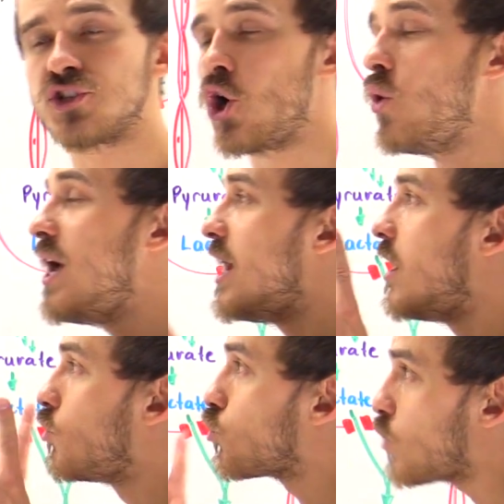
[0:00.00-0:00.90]
So
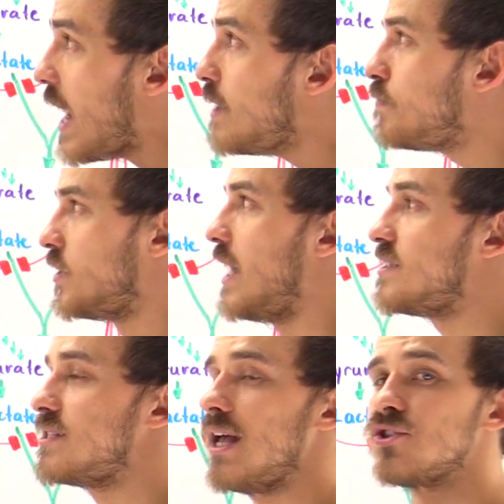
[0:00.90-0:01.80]
Red
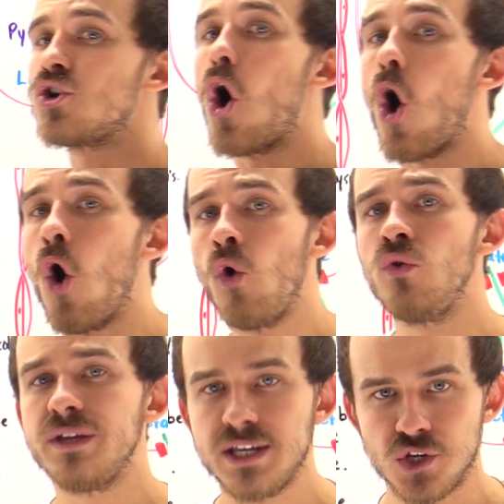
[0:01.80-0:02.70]
blood cells
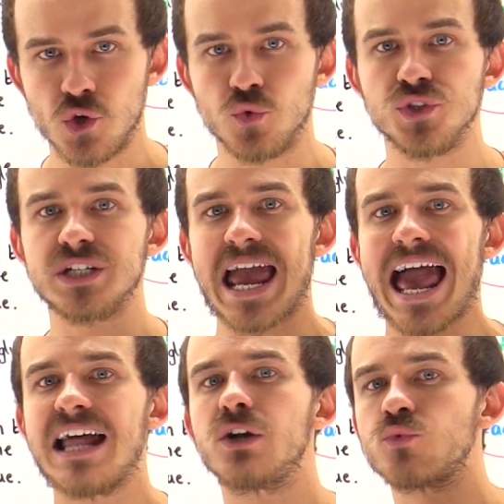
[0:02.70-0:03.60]
only use
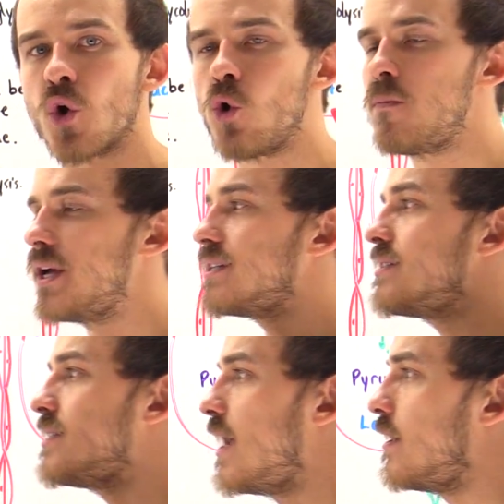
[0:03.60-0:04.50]
anaerobic
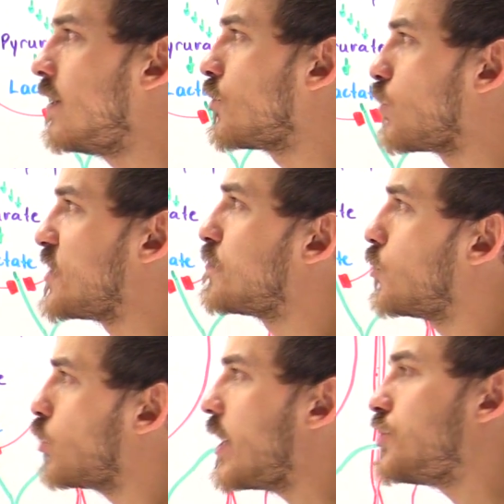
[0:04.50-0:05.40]
cellular
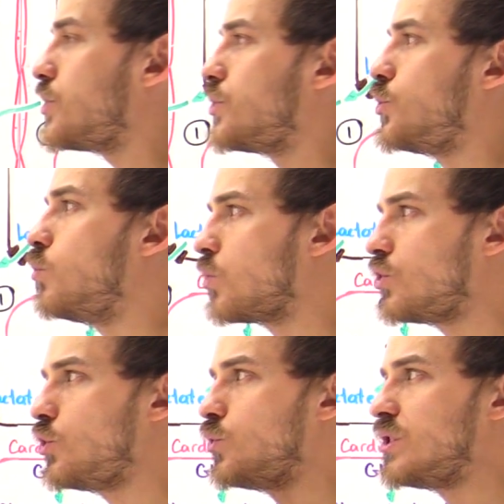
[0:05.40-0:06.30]
respiration to
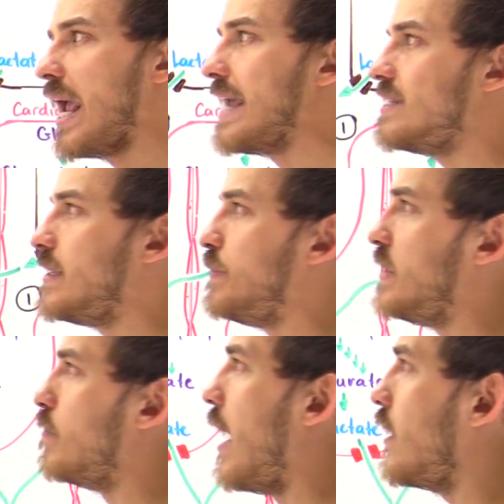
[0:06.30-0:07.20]
produce
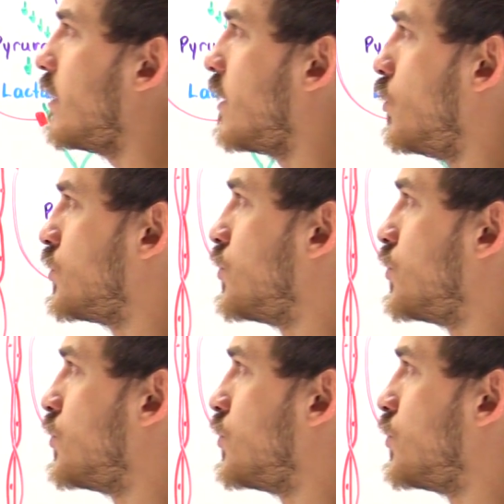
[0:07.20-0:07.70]
ATP molecules.